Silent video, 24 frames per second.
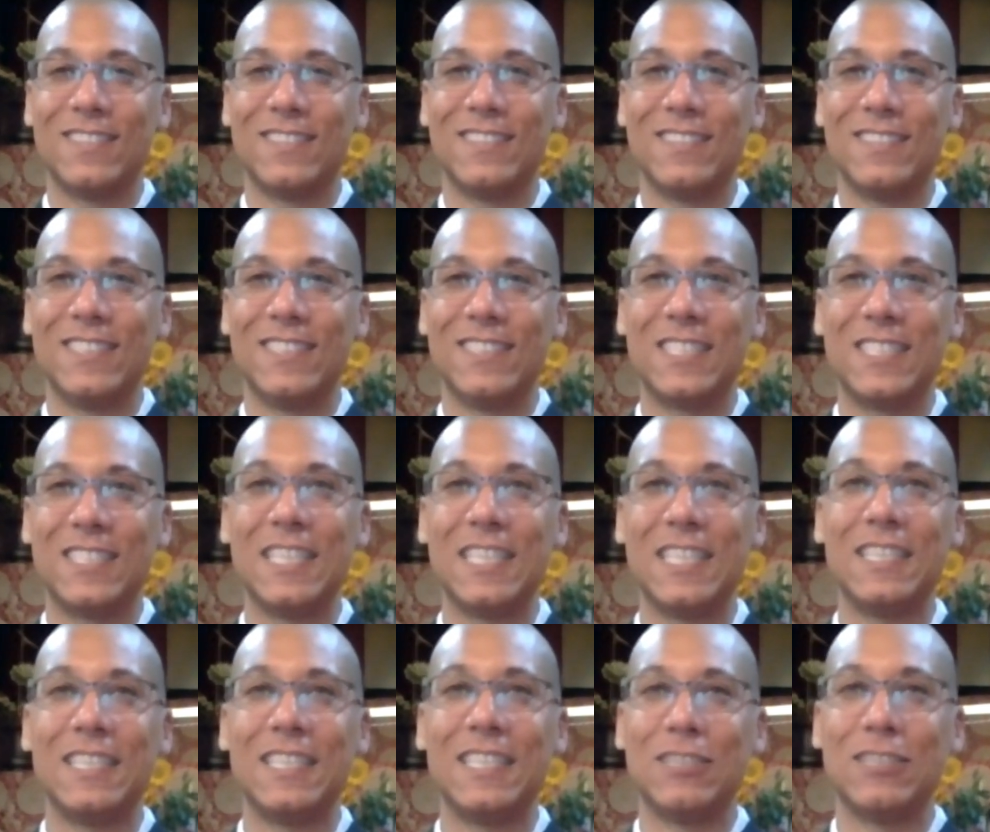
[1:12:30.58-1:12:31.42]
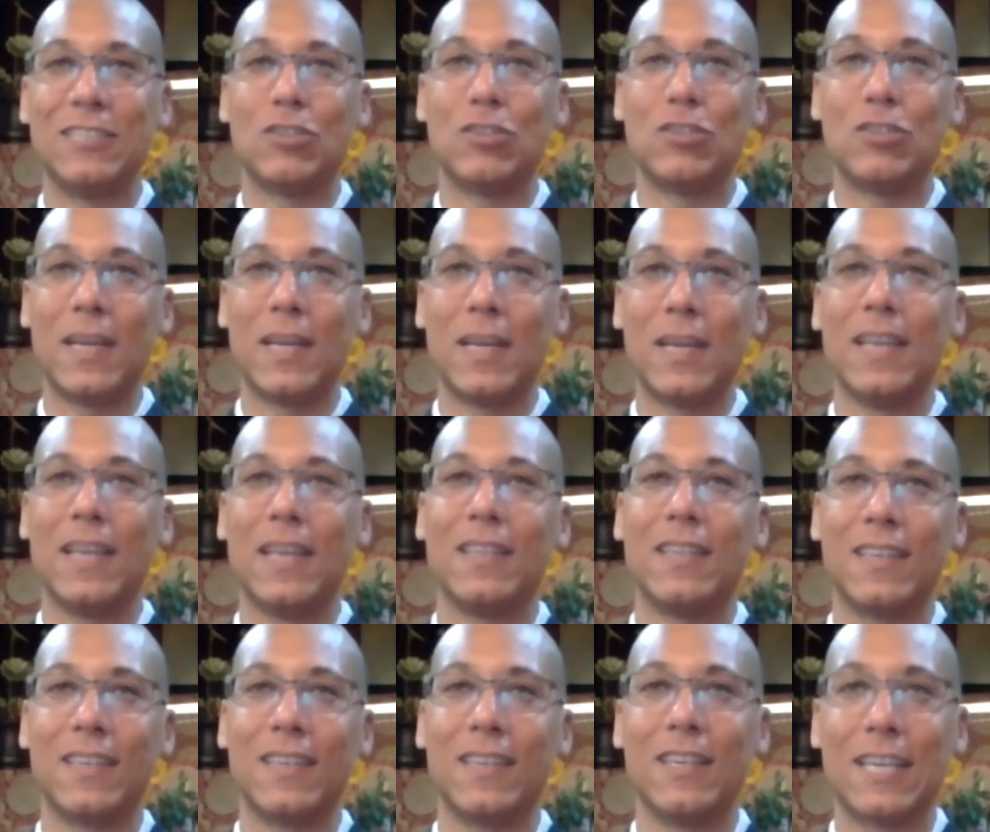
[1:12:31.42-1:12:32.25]
the seed can germinate,
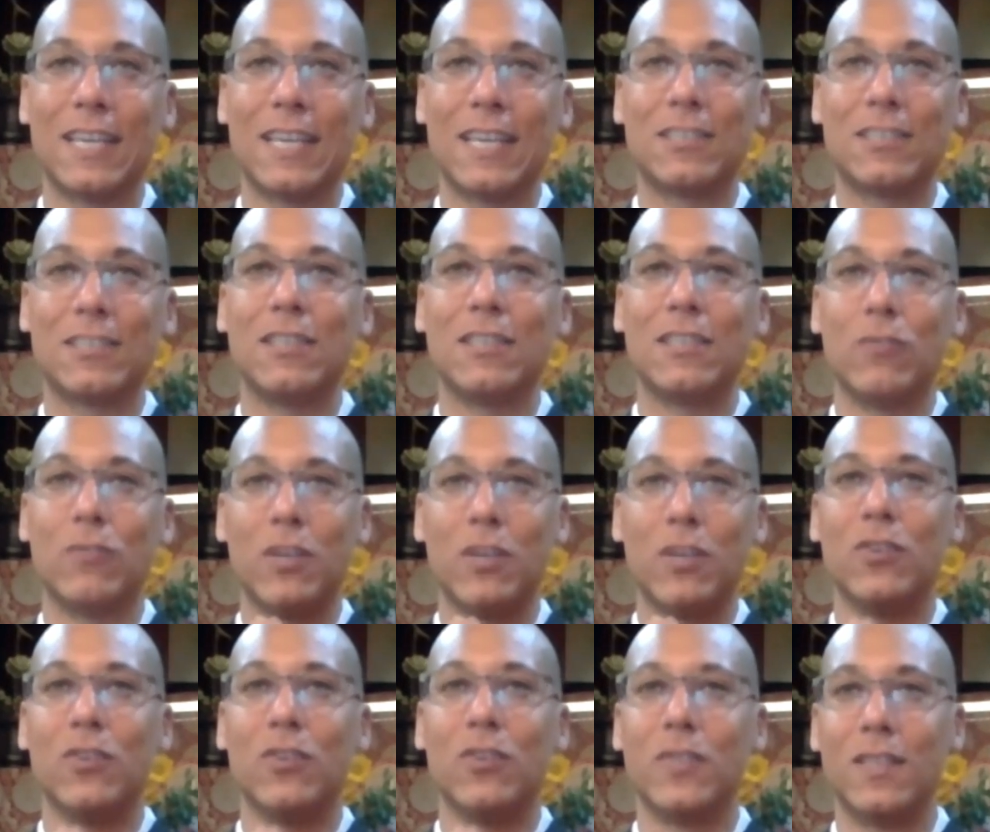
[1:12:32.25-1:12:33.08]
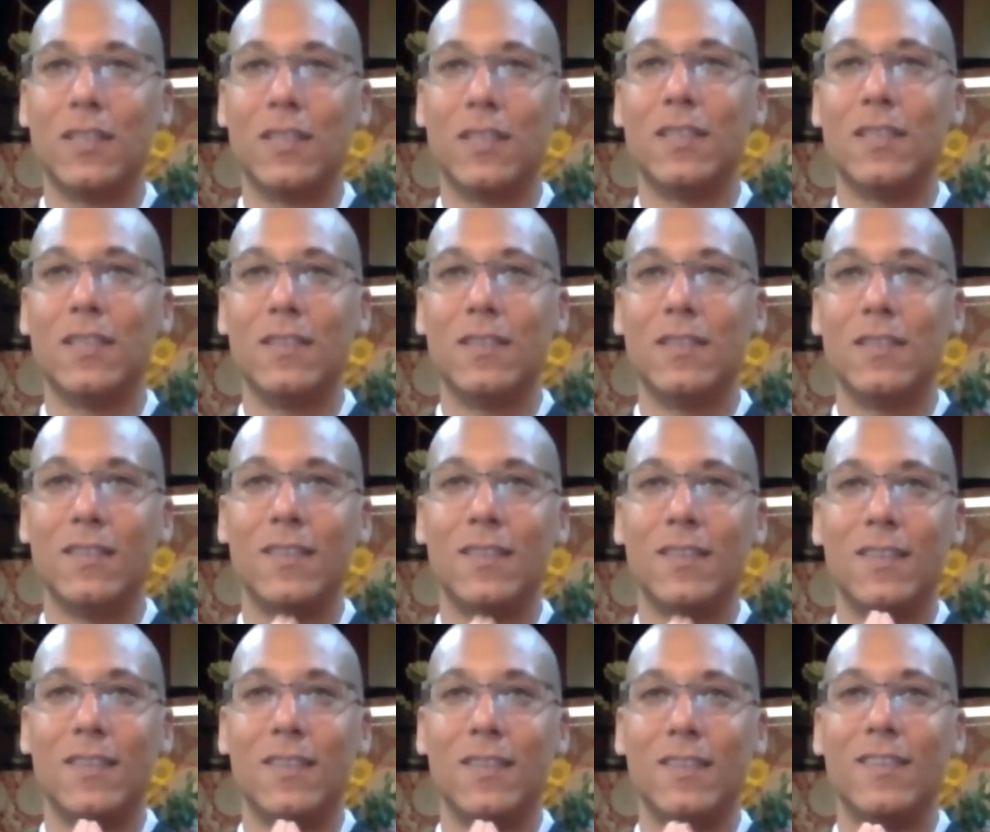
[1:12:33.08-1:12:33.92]
it can actually grow, and then
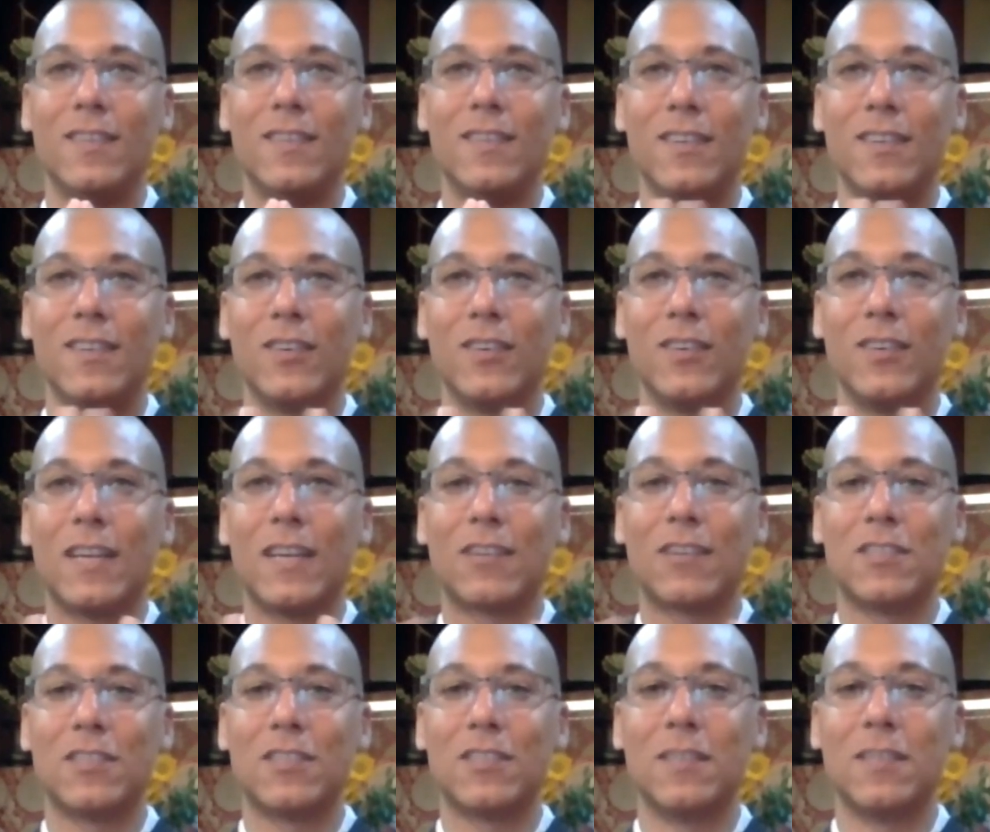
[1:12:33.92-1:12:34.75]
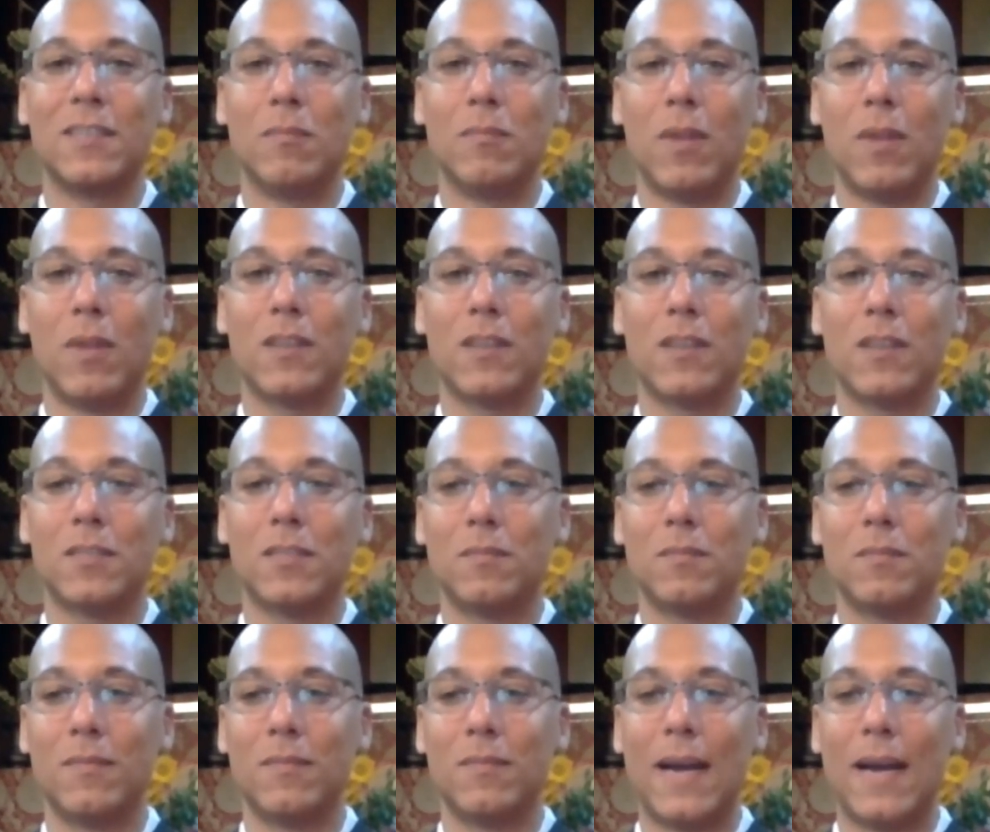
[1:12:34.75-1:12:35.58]
can actually
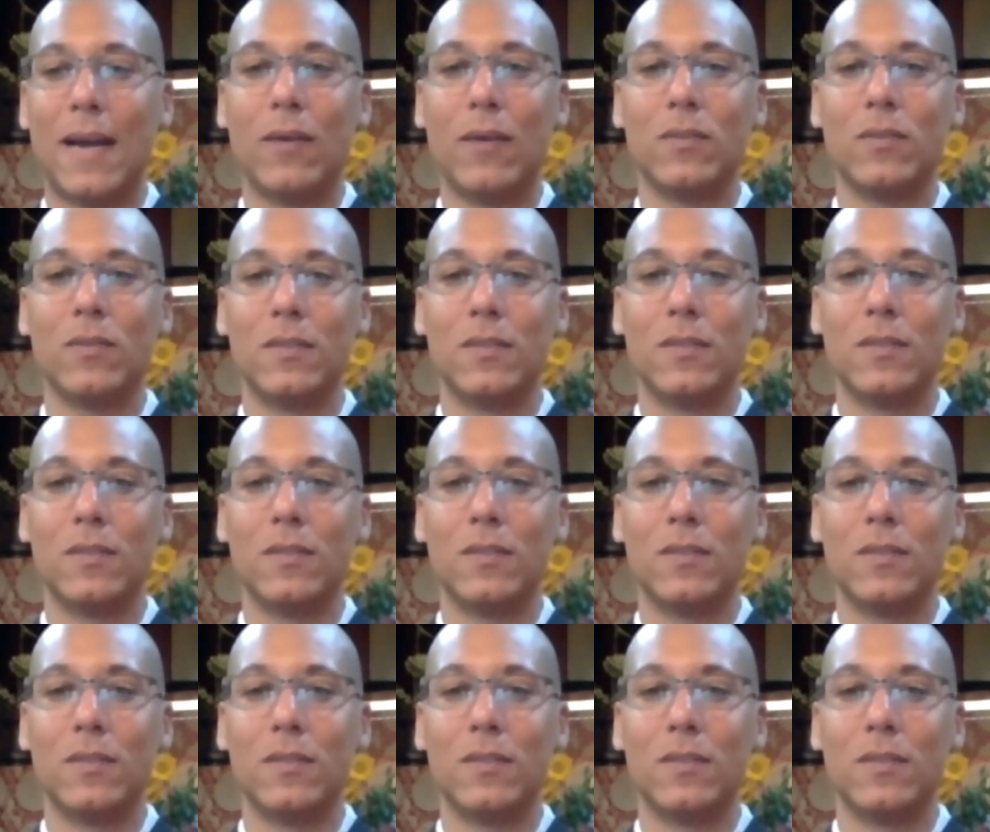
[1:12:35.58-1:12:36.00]
blossom out.